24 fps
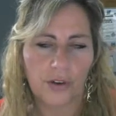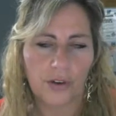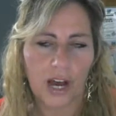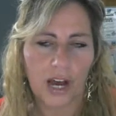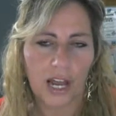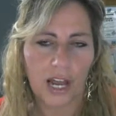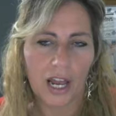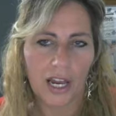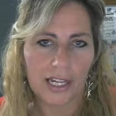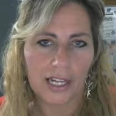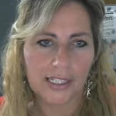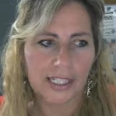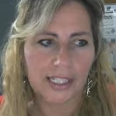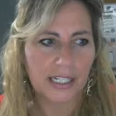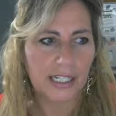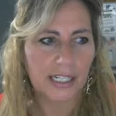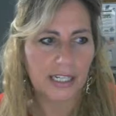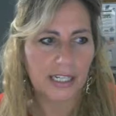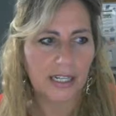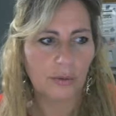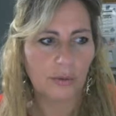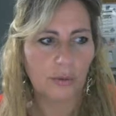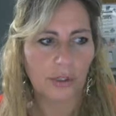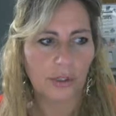highlighted
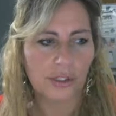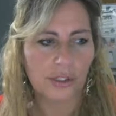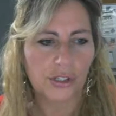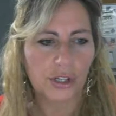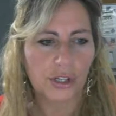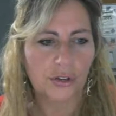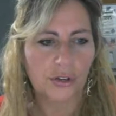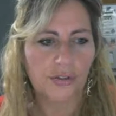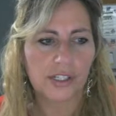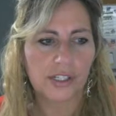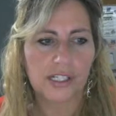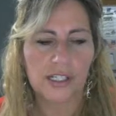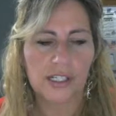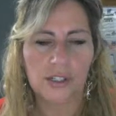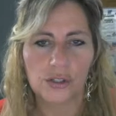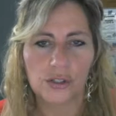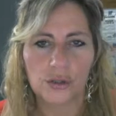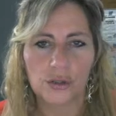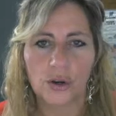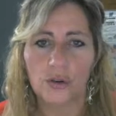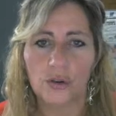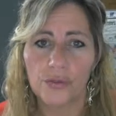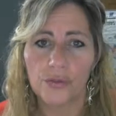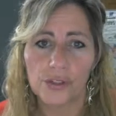here what services
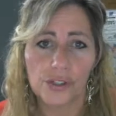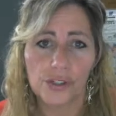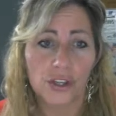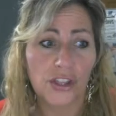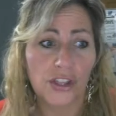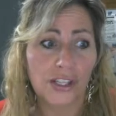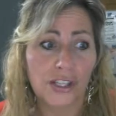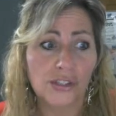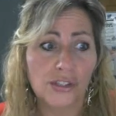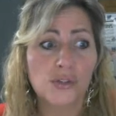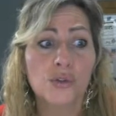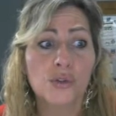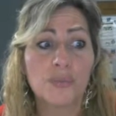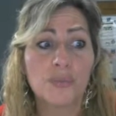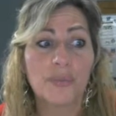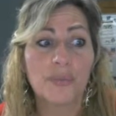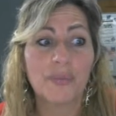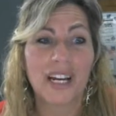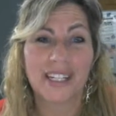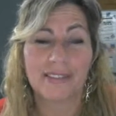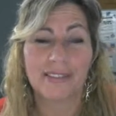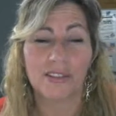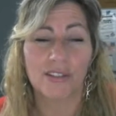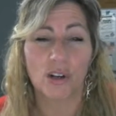you offer, so that's good,
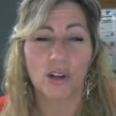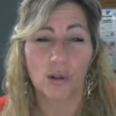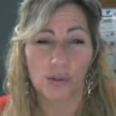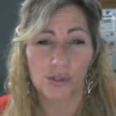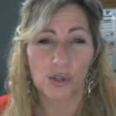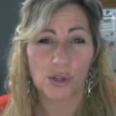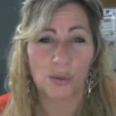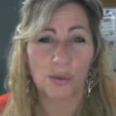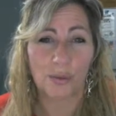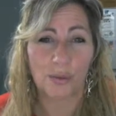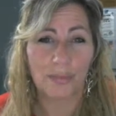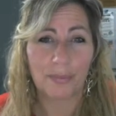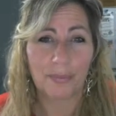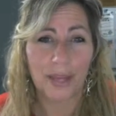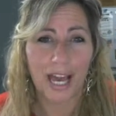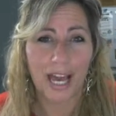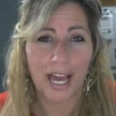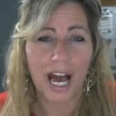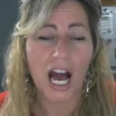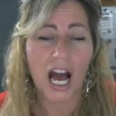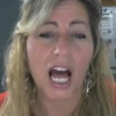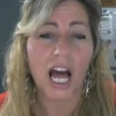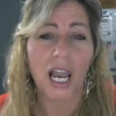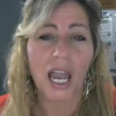but also maybe
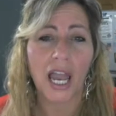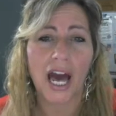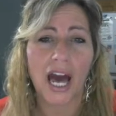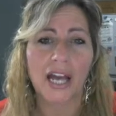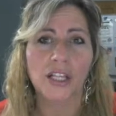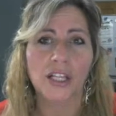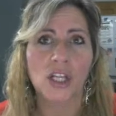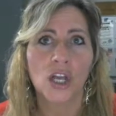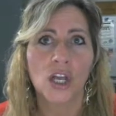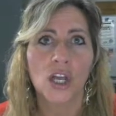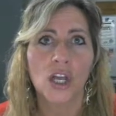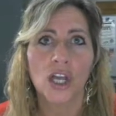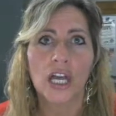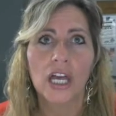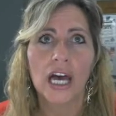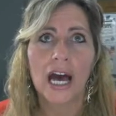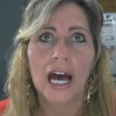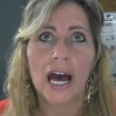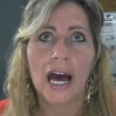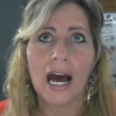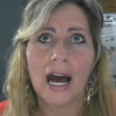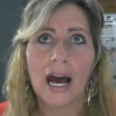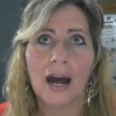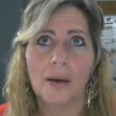highlight
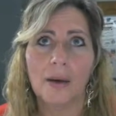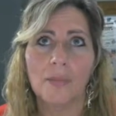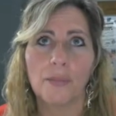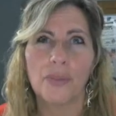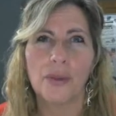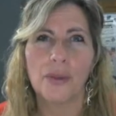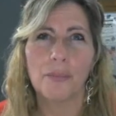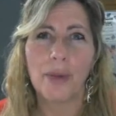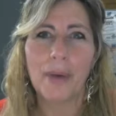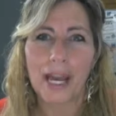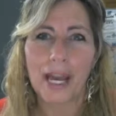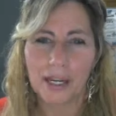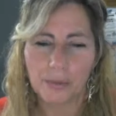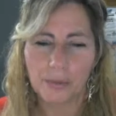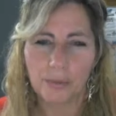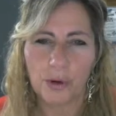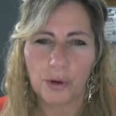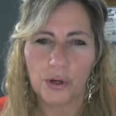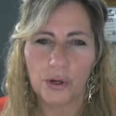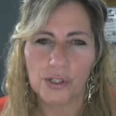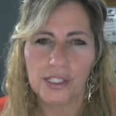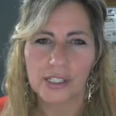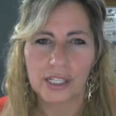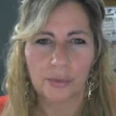the pain
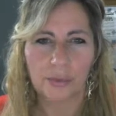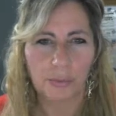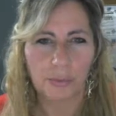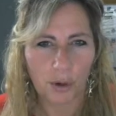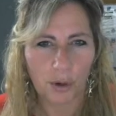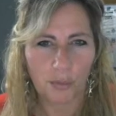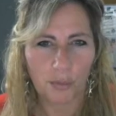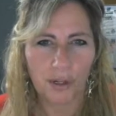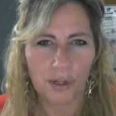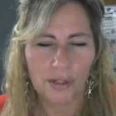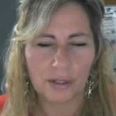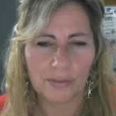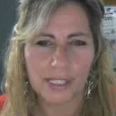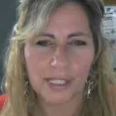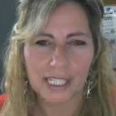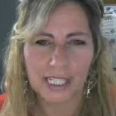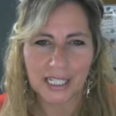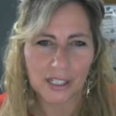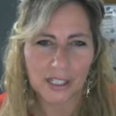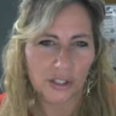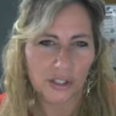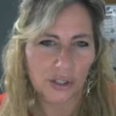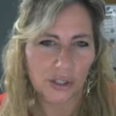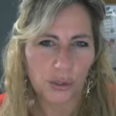points and problems
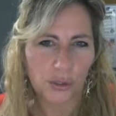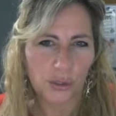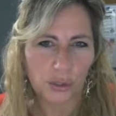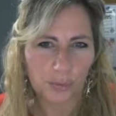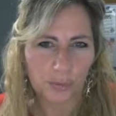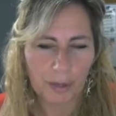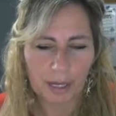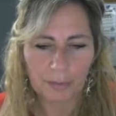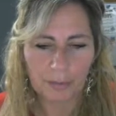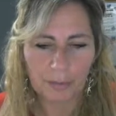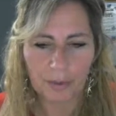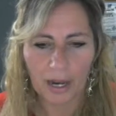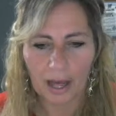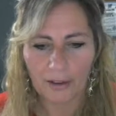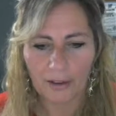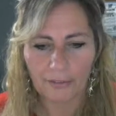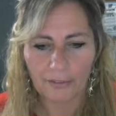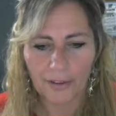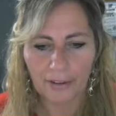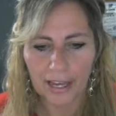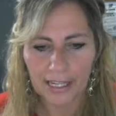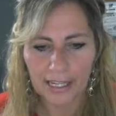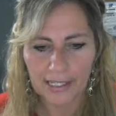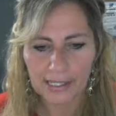and issues people are
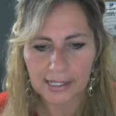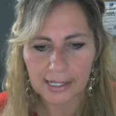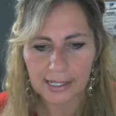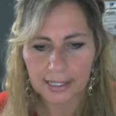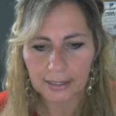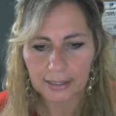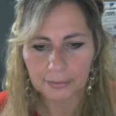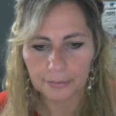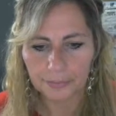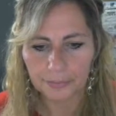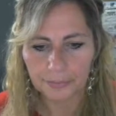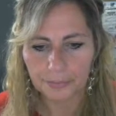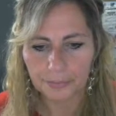facing.